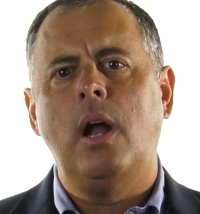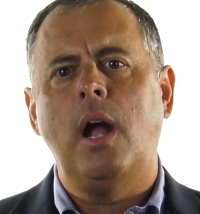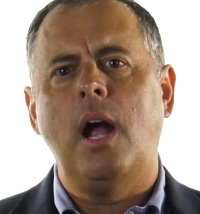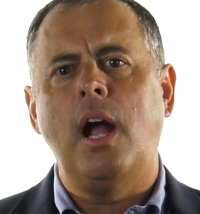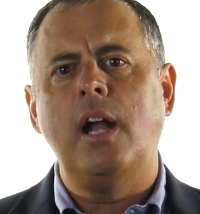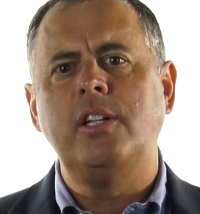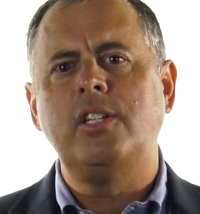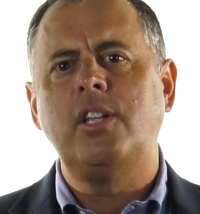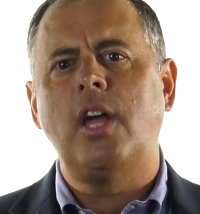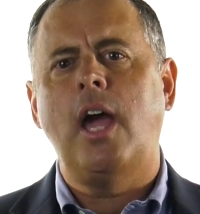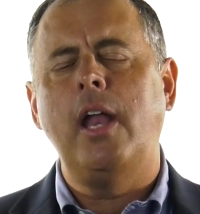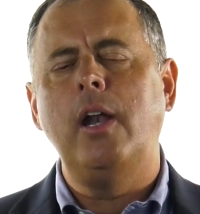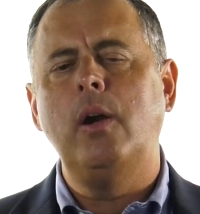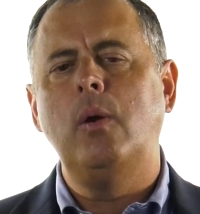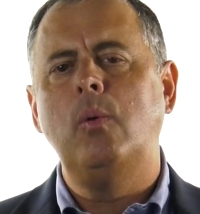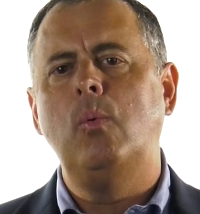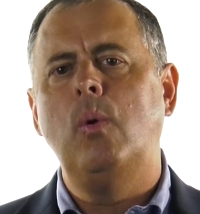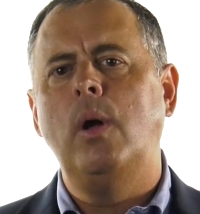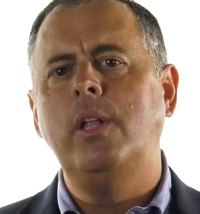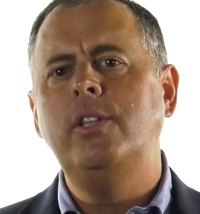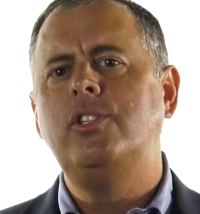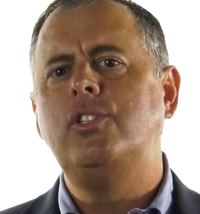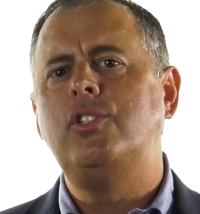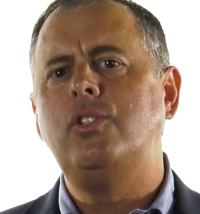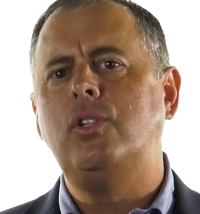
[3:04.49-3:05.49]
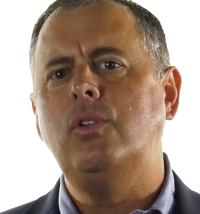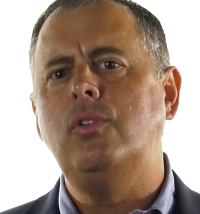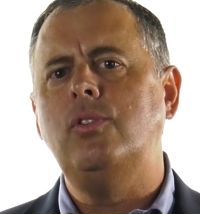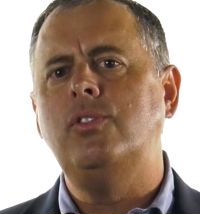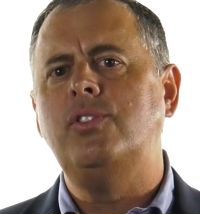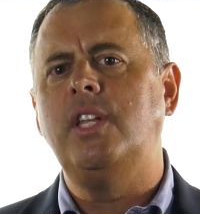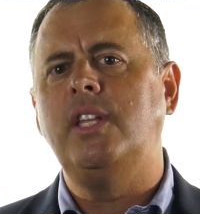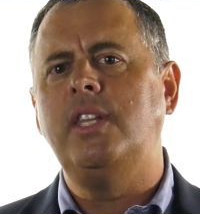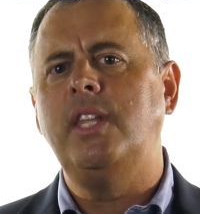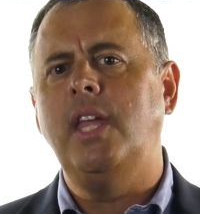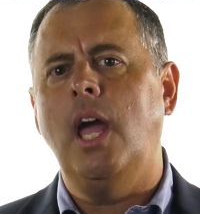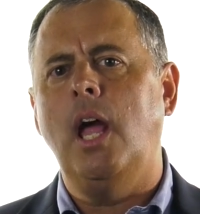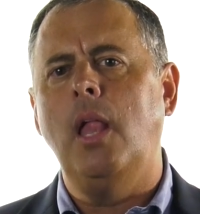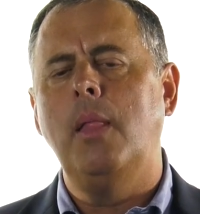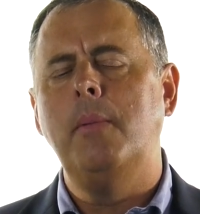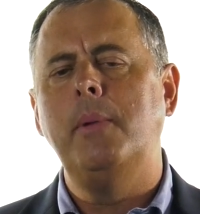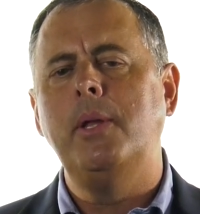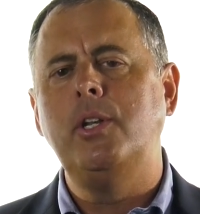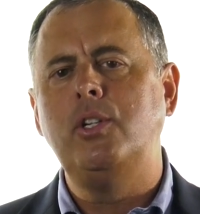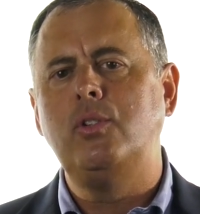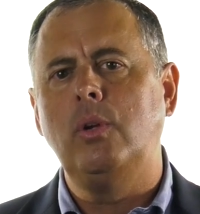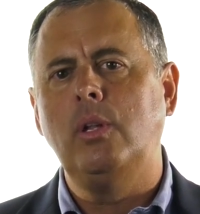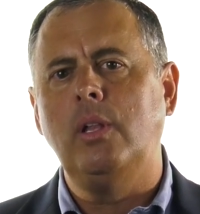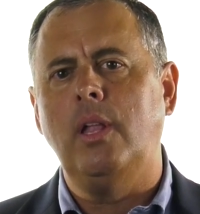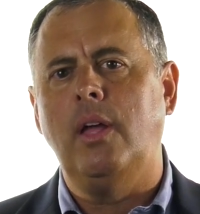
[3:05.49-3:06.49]
our Title I students at the
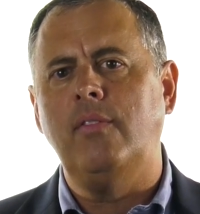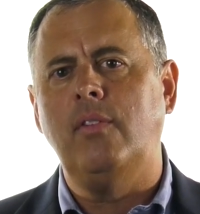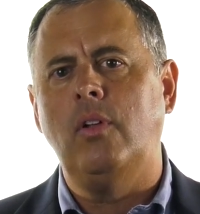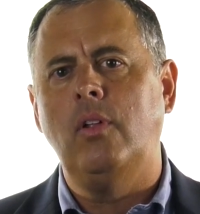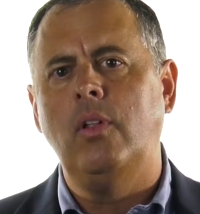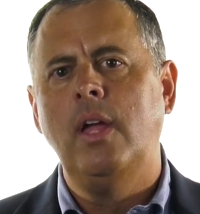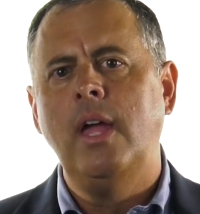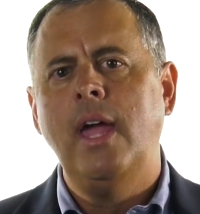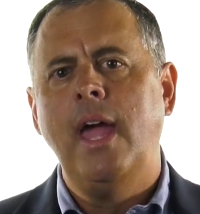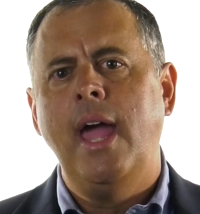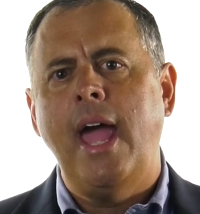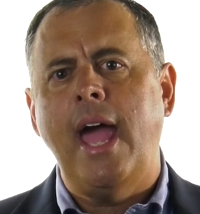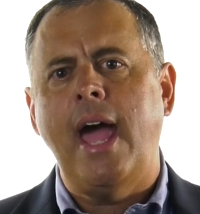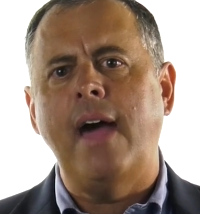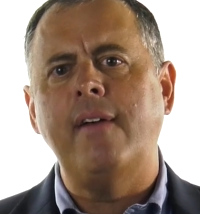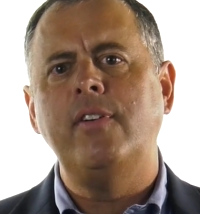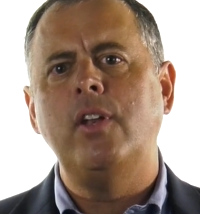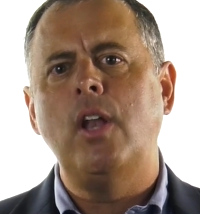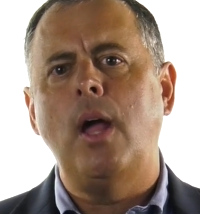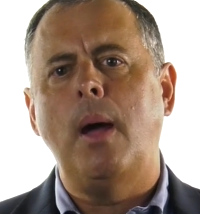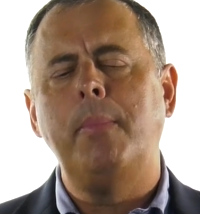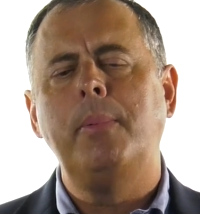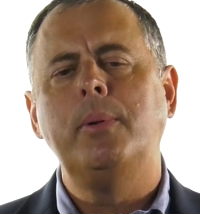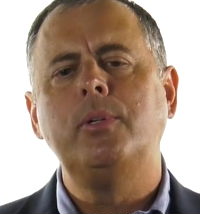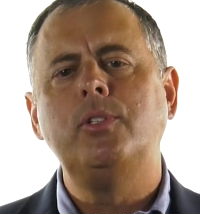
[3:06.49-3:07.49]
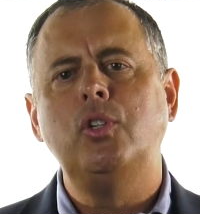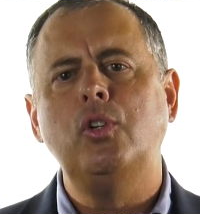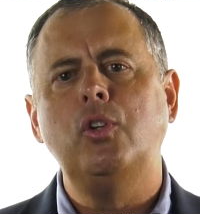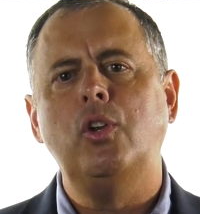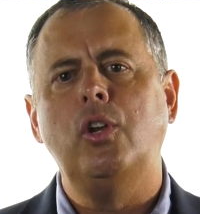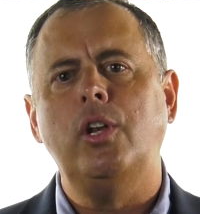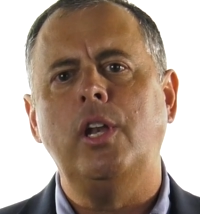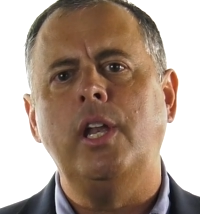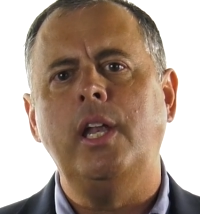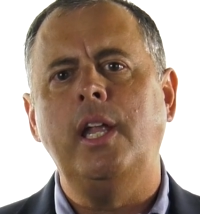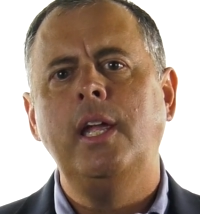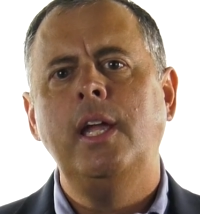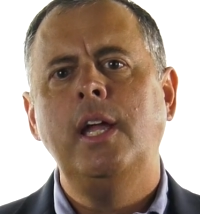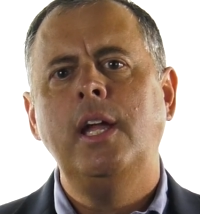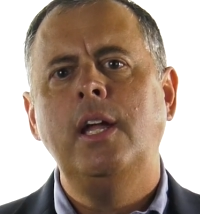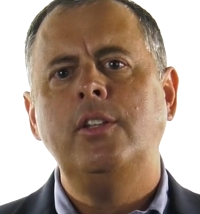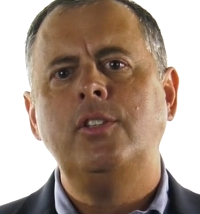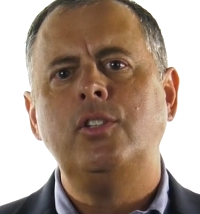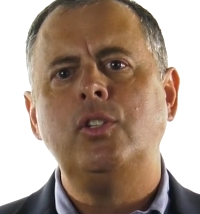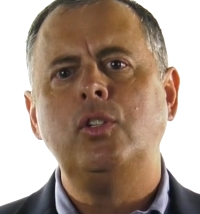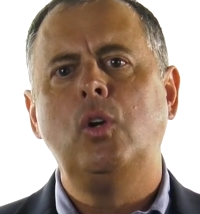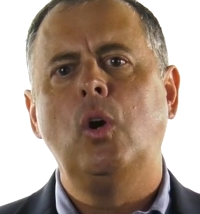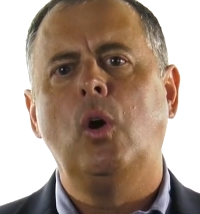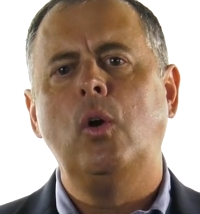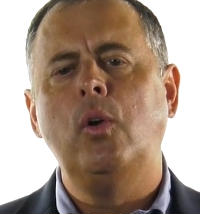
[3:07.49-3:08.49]
elementary level have an opportunity
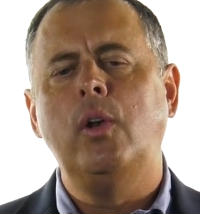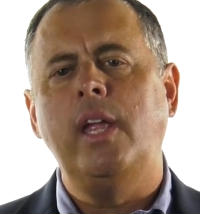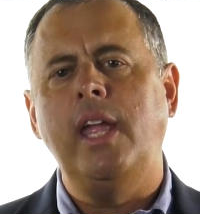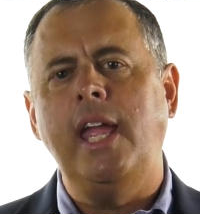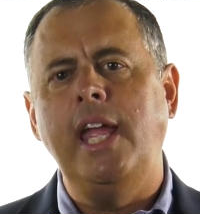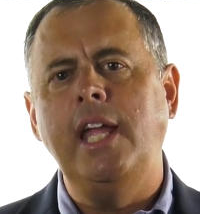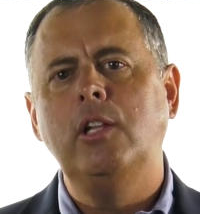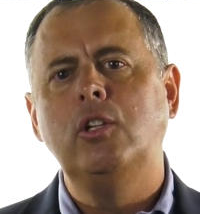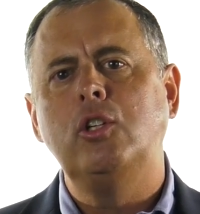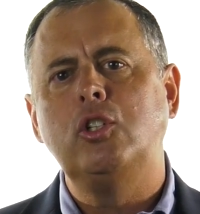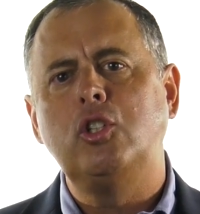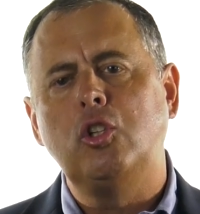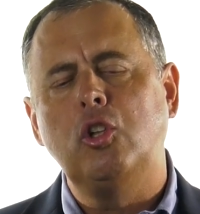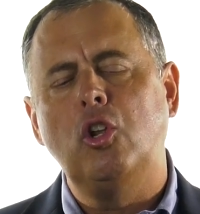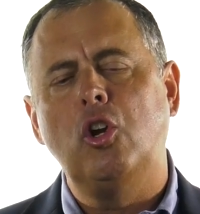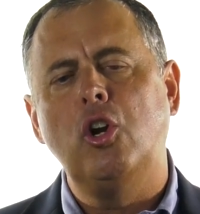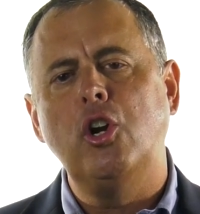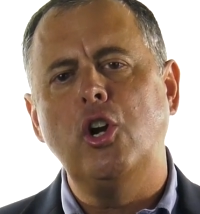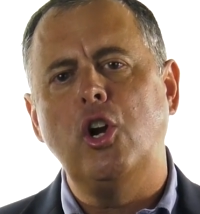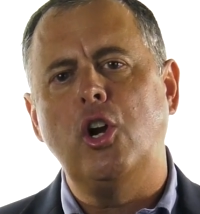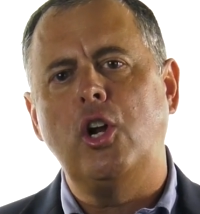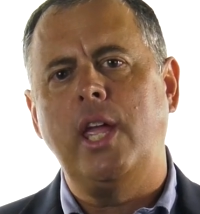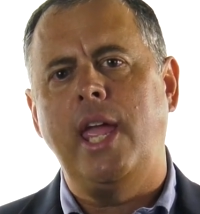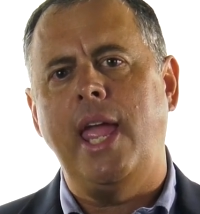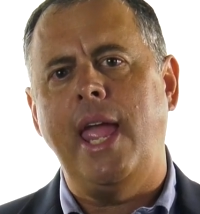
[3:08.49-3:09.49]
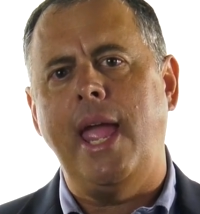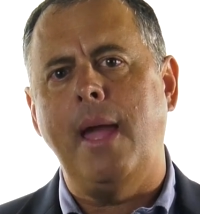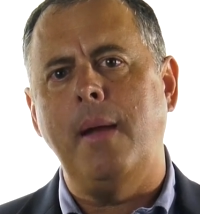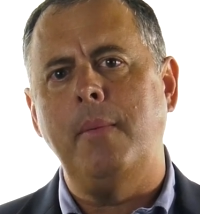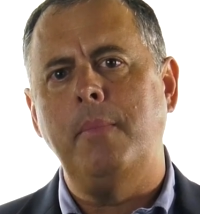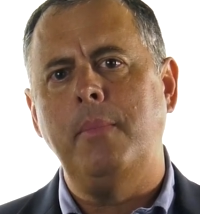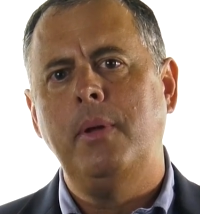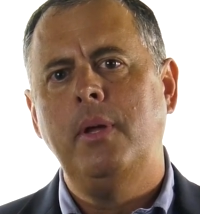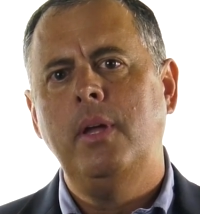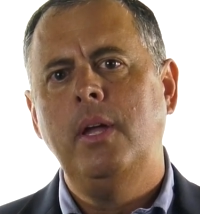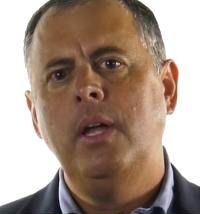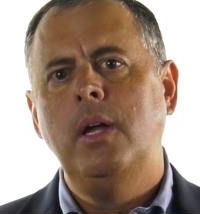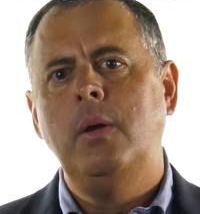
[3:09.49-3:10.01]
to go to English Learner Camp,